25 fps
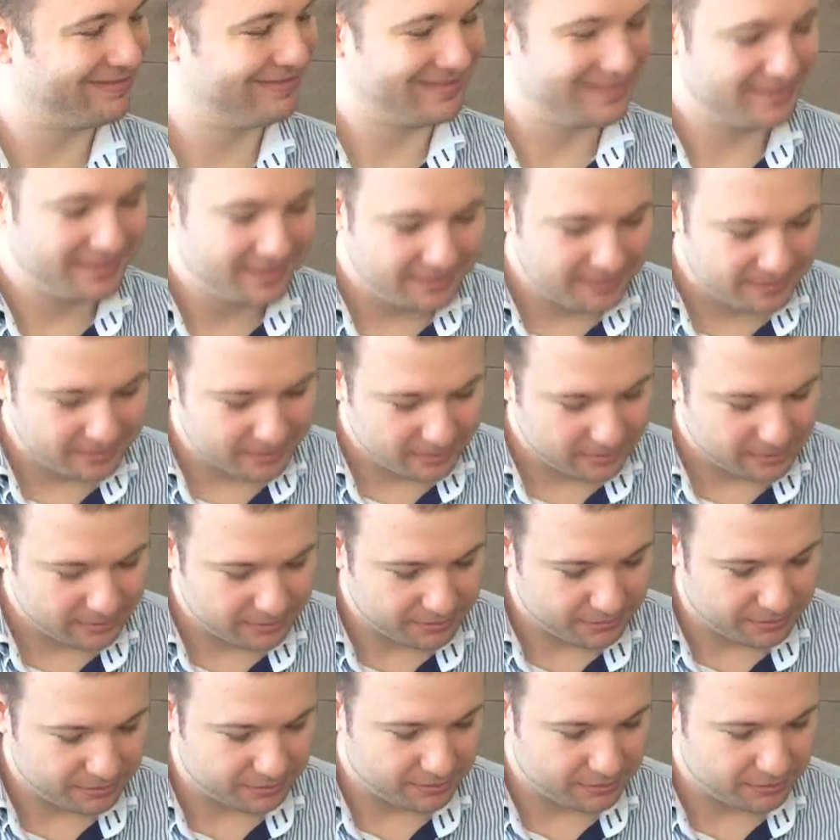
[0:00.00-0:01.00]

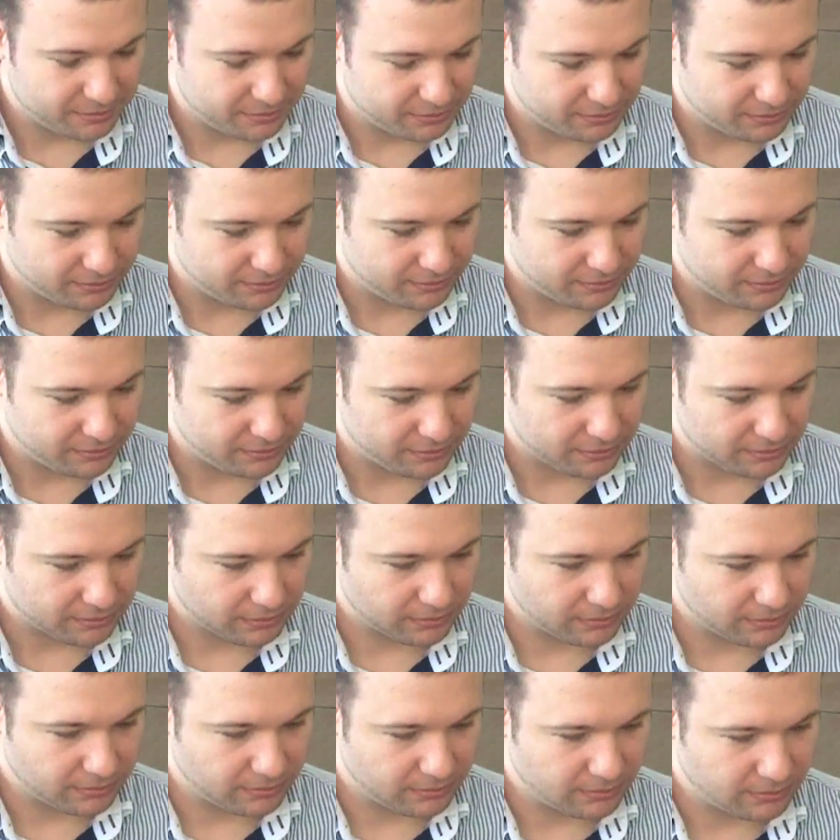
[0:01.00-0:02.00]

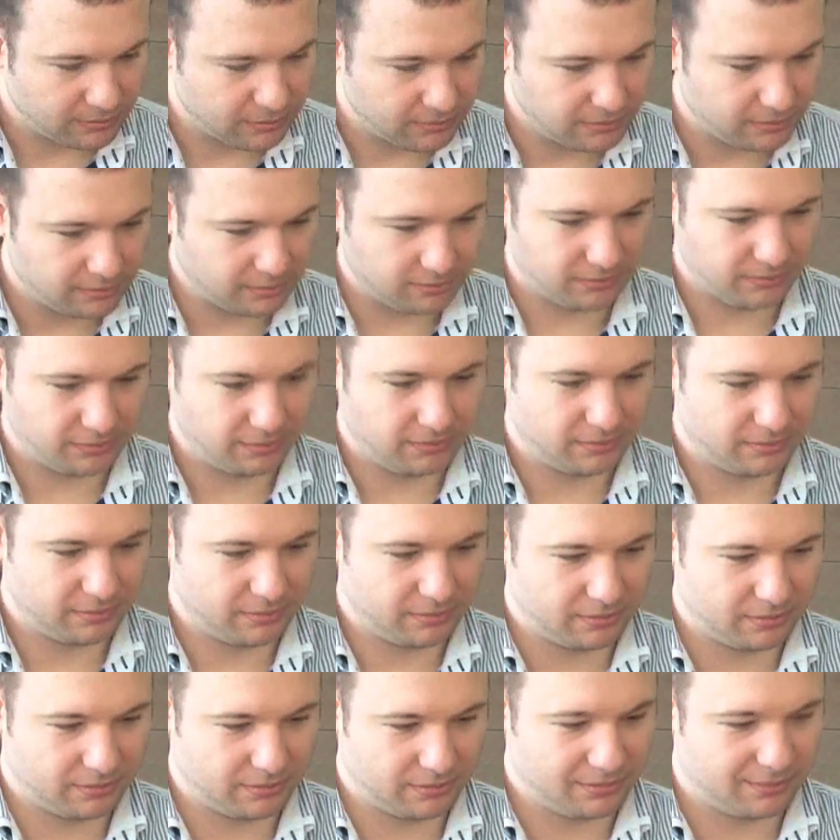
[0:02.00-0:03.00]

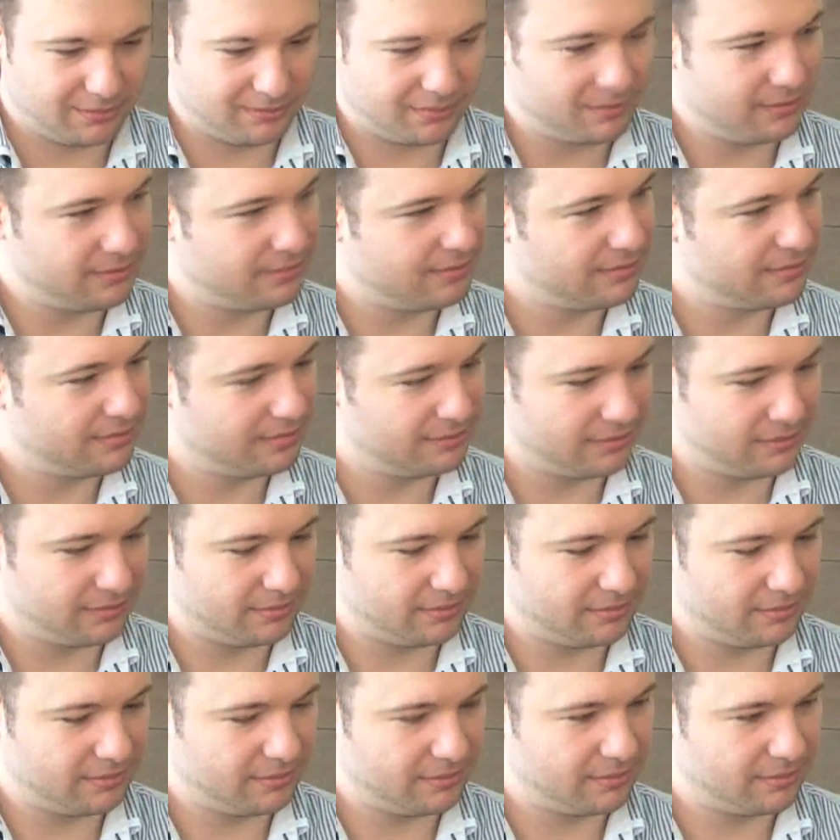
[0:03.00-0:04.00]

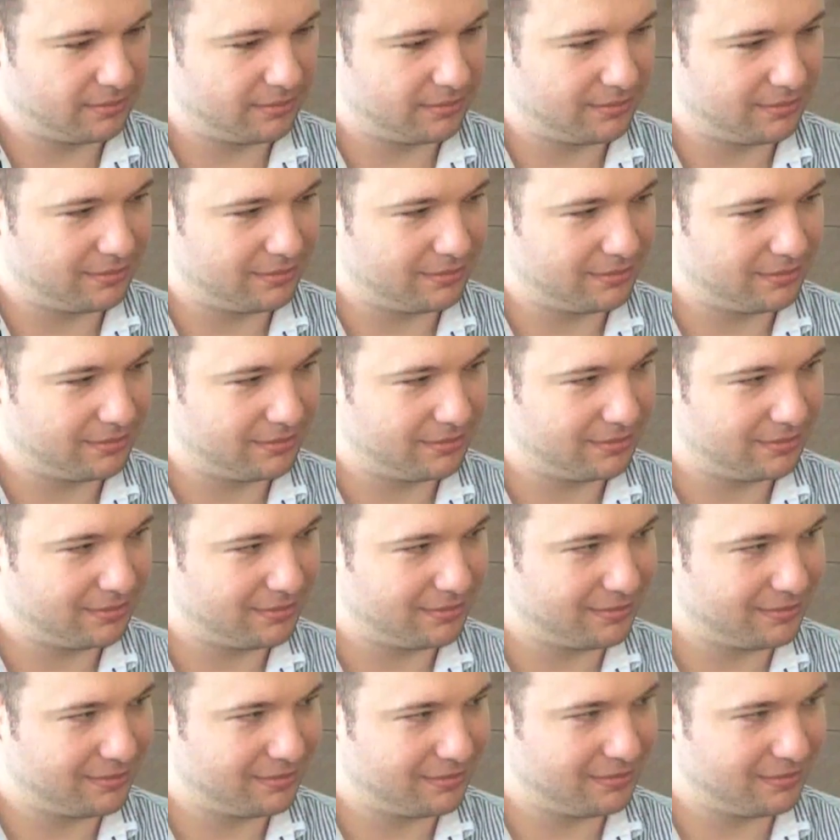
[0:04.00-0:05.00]

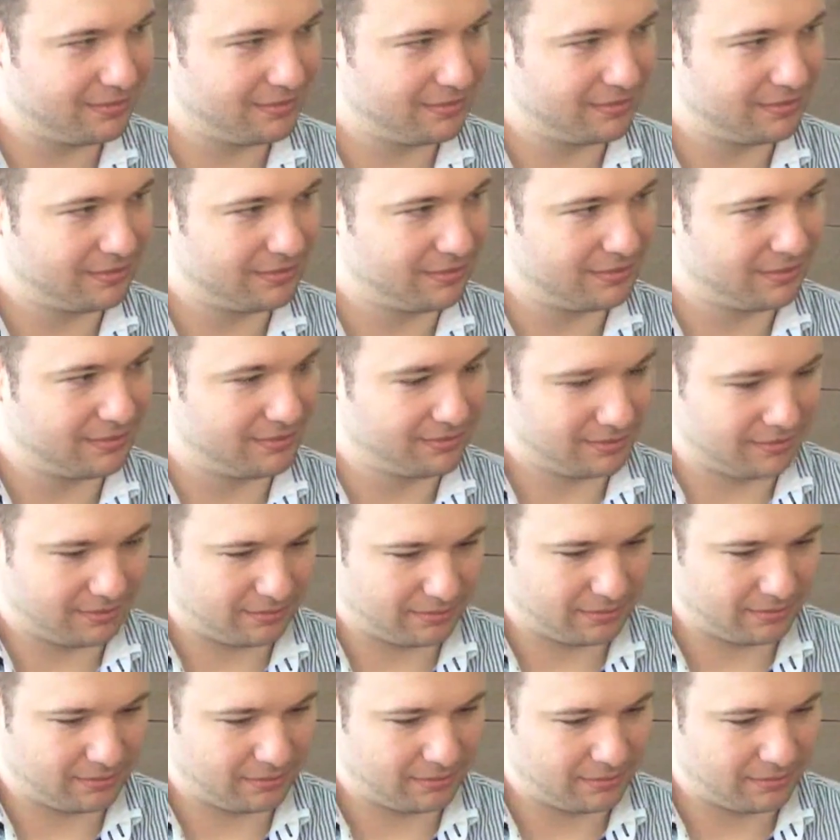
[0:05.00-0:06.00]

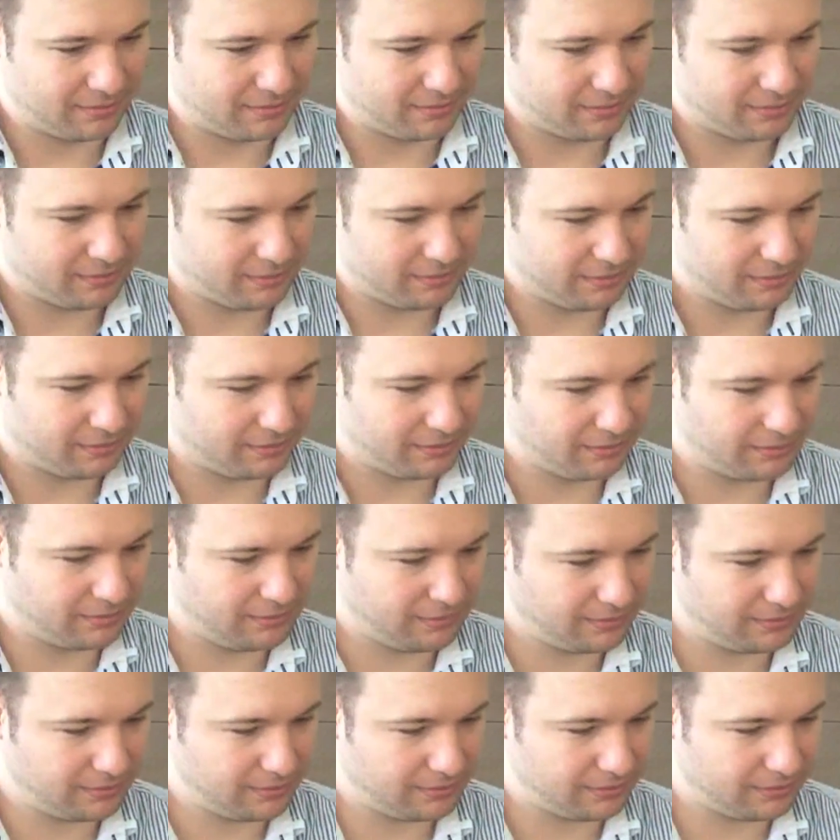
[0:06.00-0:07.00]

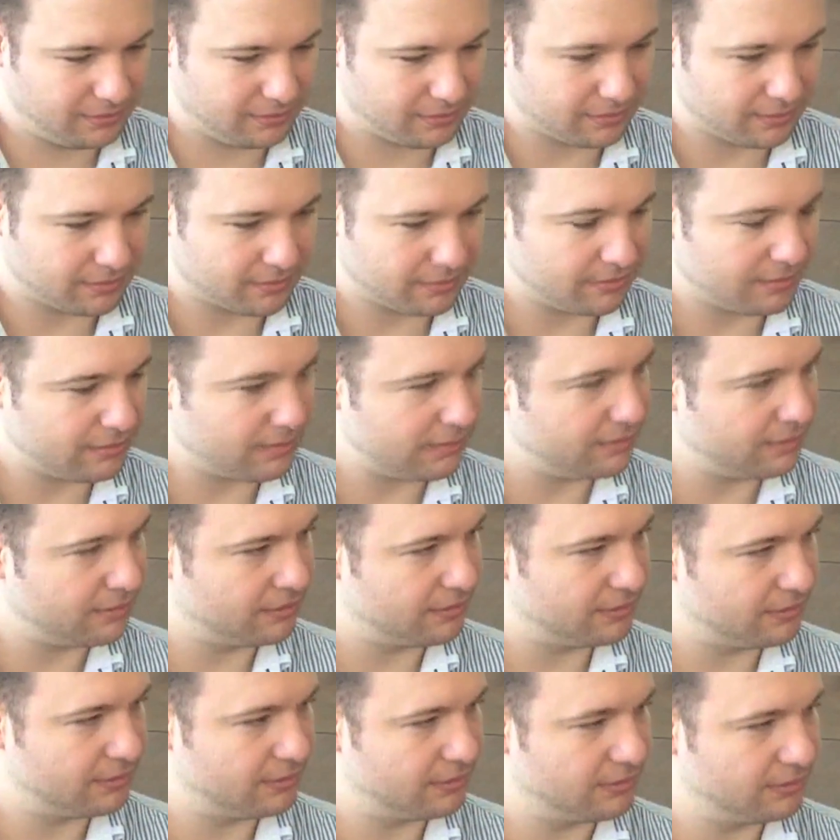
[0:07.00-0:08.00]

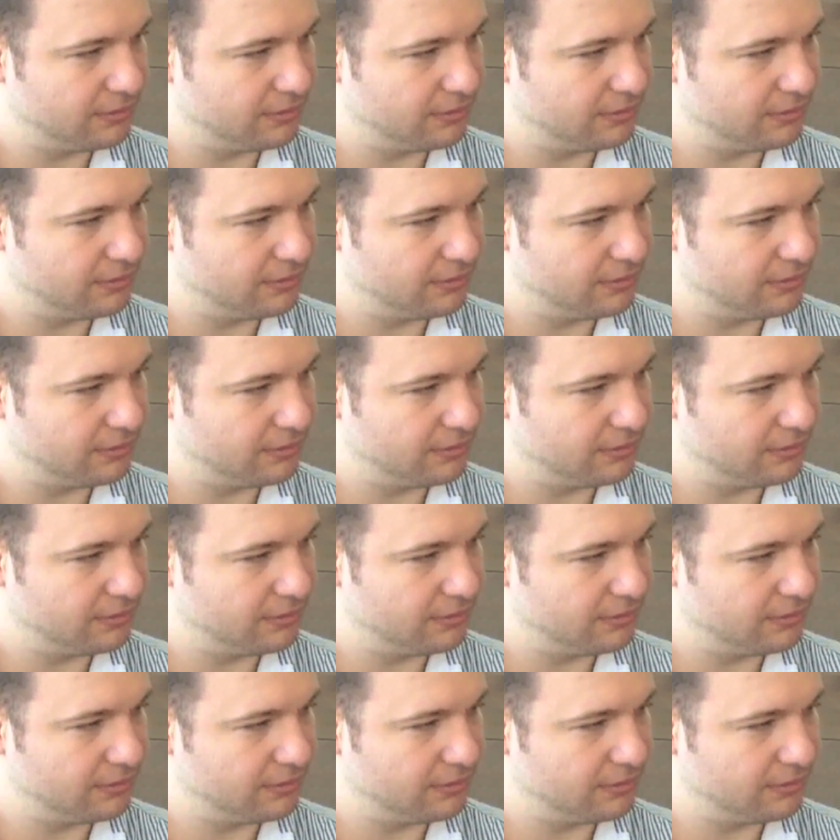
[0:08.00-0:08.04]
(silent)